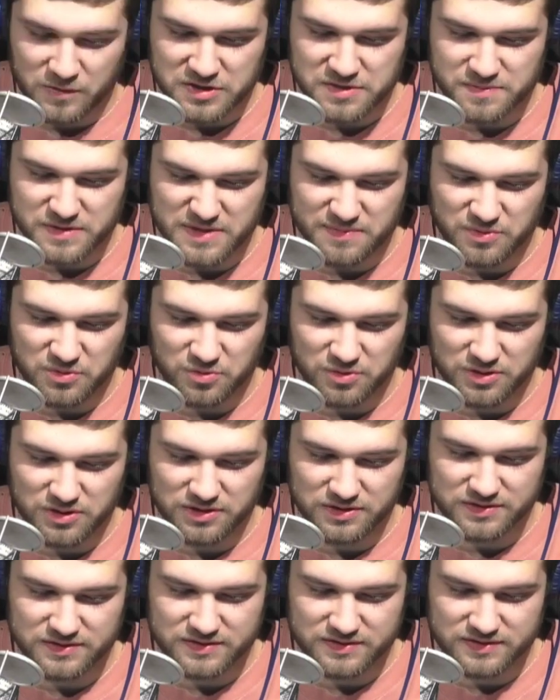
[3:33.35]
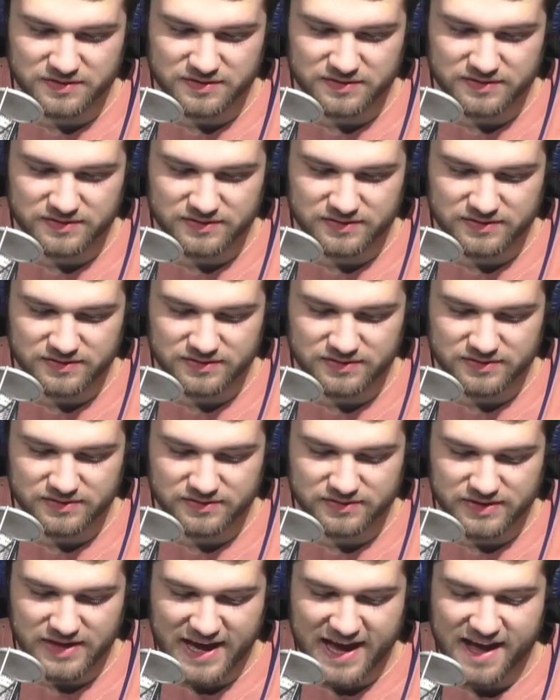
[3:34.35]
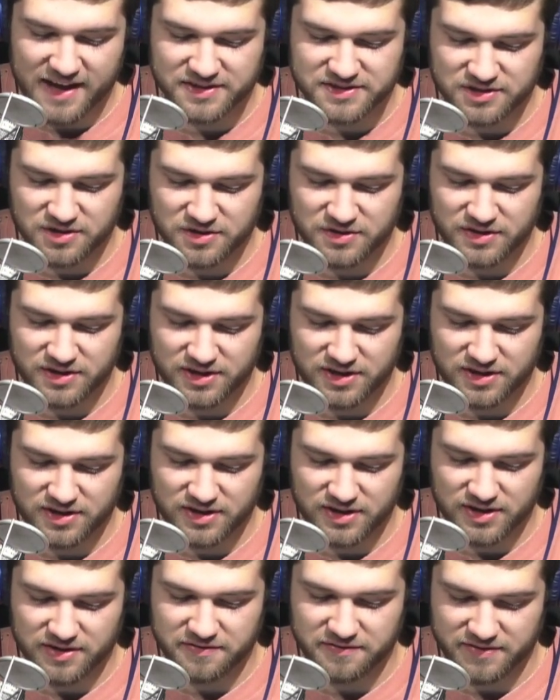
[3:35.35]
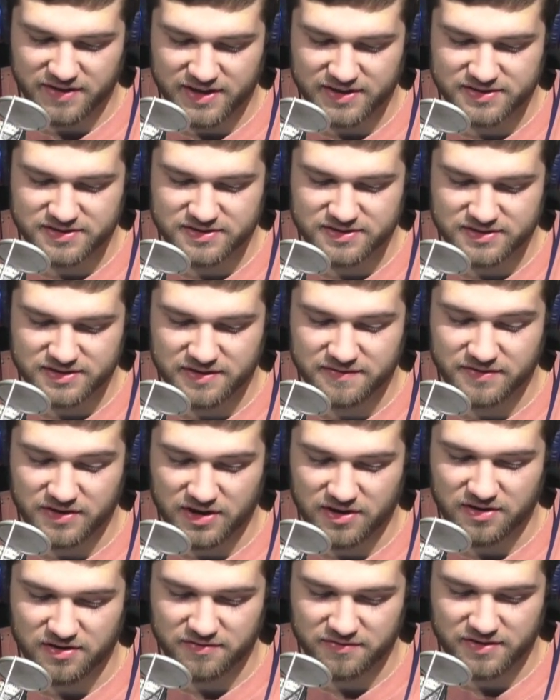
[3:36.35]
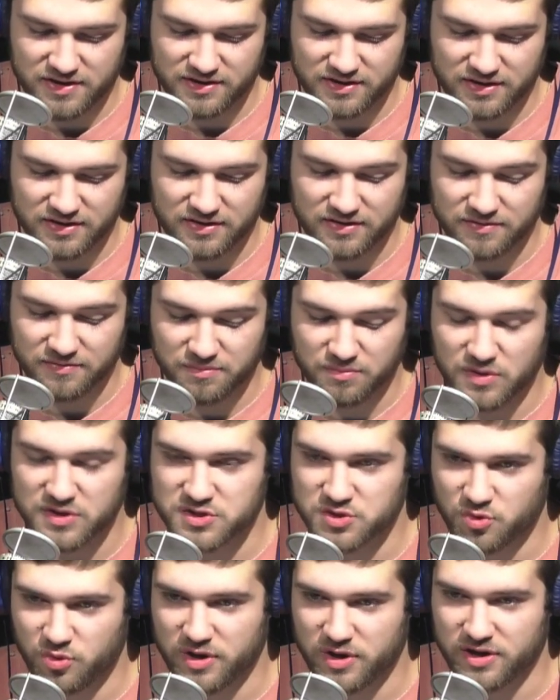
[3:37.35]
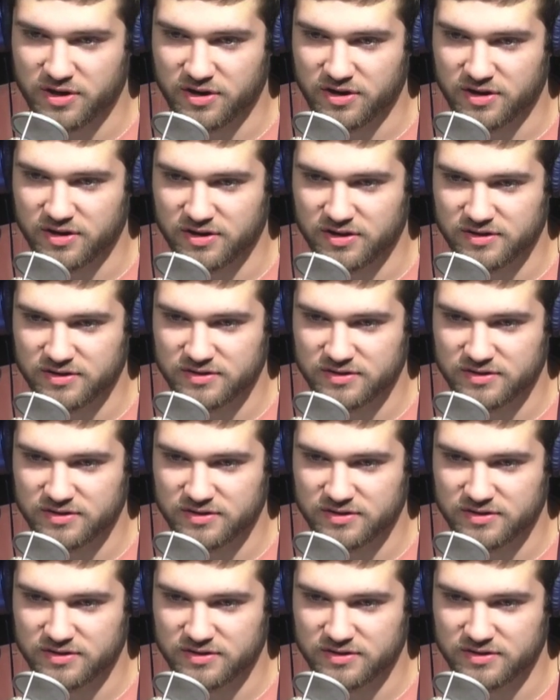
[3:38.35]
people will act on their offense if they are offended much quicker.